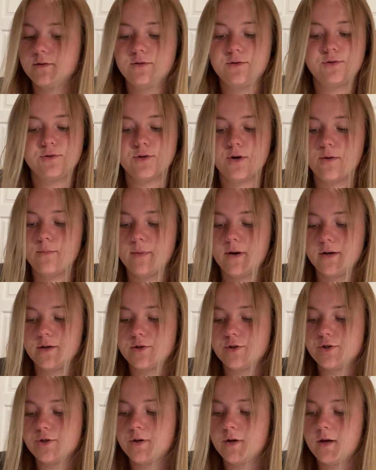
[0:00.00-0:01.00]
learned
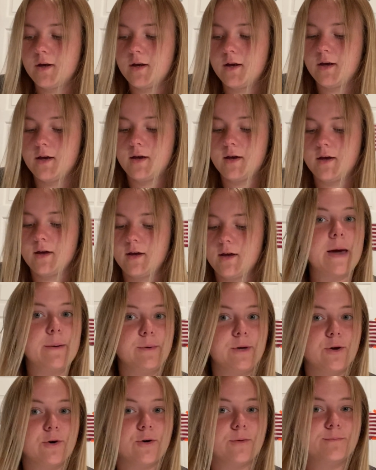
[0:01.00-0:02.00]
so much,
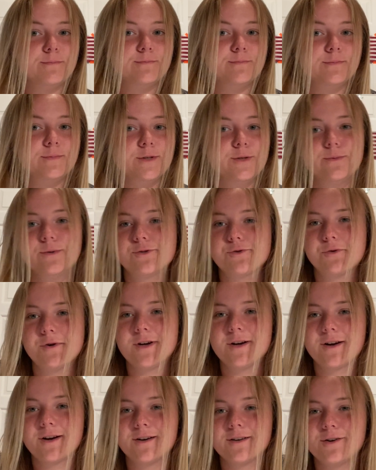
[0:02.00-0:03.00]
and we hope
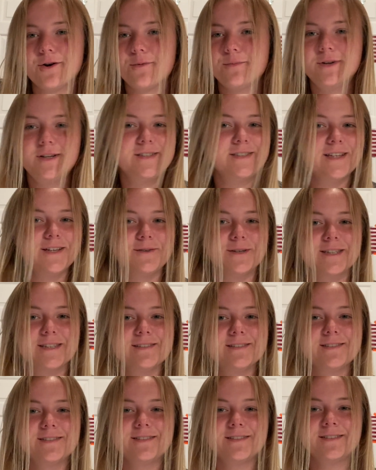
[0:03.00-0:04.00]
you enjoyed our opening
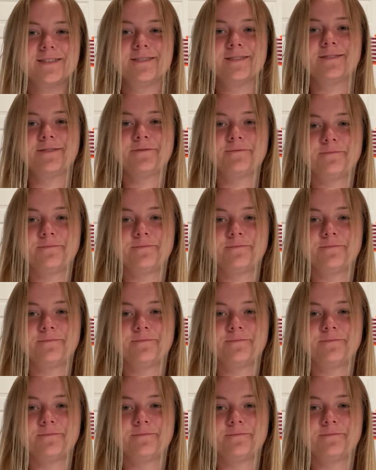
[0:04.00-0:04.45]
sequence.